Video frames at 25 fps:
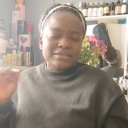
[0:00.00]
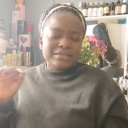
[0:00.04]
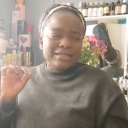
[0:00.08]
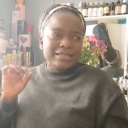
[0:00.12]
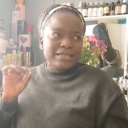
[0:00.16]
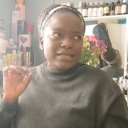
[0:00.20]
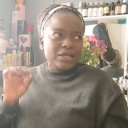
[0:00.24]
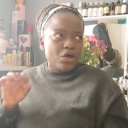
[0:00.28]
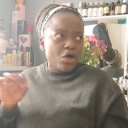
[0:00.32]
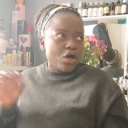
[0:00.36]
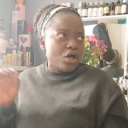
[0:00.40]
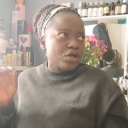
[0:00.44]

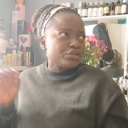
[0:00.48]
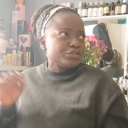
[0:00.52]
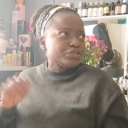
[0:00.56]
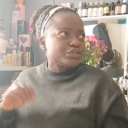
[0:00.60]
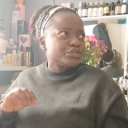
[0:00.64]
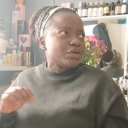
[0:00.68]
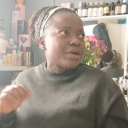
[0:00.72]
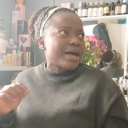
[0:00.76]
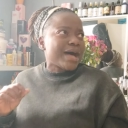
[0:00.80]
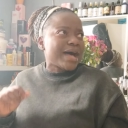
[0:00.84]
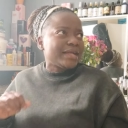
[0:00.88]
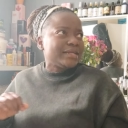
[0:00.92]
he
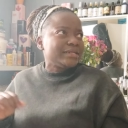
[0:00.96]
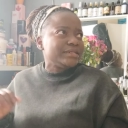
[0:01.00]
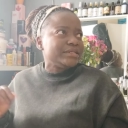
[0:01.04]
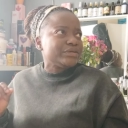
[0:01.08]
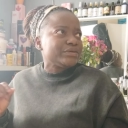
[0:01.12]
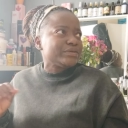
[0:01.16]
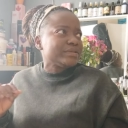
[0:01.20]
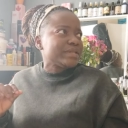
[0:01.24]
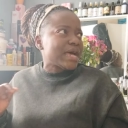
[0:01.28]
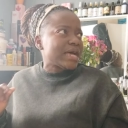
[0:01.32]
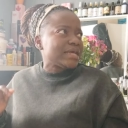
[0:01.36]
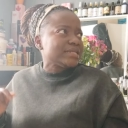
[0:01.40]
also had the
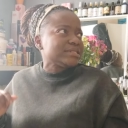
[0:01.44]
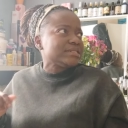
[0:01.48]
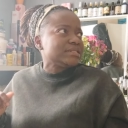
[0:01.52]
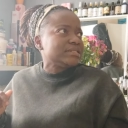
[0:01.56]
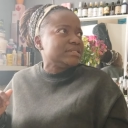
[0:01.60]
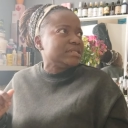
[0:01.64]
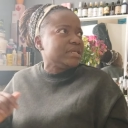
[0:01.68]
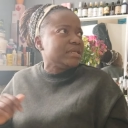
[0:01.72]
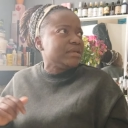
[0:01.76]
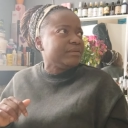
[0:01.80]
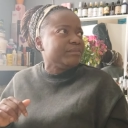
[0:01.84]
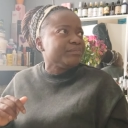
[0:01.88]

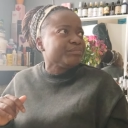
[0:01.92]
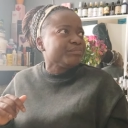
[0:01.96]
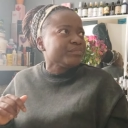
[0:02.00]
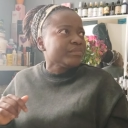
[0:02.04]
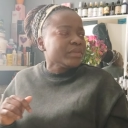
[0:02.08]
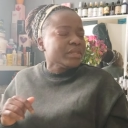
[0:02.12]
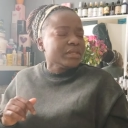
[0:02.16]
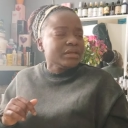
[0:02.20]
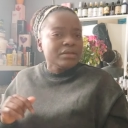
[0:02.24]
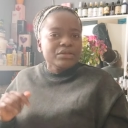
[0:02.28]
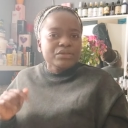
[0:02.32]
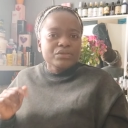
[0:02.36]
audacity
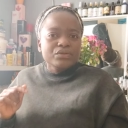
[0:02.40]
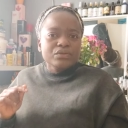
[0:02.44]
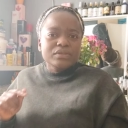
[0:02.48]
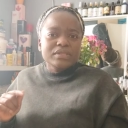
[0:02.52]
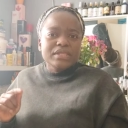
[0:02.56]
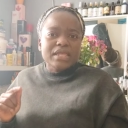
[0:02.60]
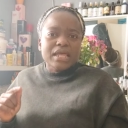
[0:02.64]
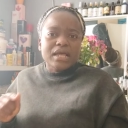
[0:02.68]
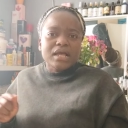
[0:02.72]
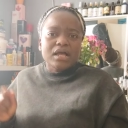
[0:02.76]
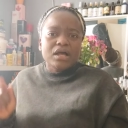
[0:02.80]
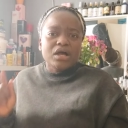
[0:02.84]
to
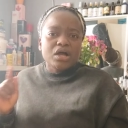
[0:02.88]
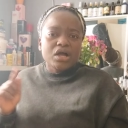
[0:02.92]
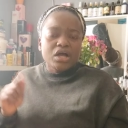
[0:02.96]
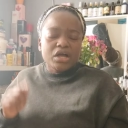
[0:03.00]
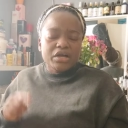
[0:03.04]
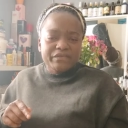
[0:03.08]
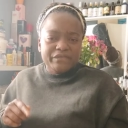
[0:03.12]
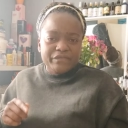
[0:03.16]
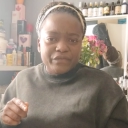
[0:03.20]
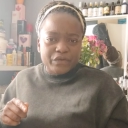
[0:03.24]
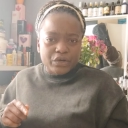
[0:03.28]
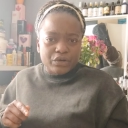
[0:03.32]
take
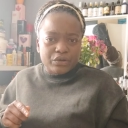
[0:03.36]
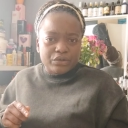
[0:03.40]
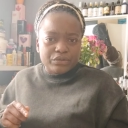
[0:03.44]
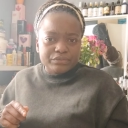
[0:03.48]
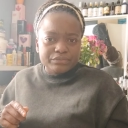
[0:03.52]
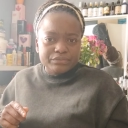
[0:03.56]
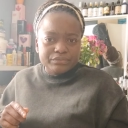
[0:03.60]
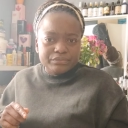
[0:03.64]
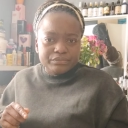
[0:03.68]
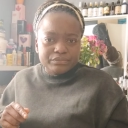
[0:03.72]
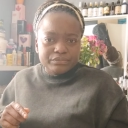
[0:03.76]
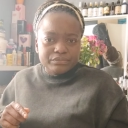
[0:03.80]
her
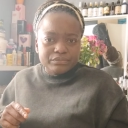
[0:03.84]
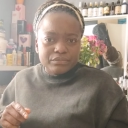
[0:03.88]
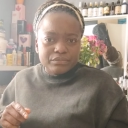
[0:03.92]
phone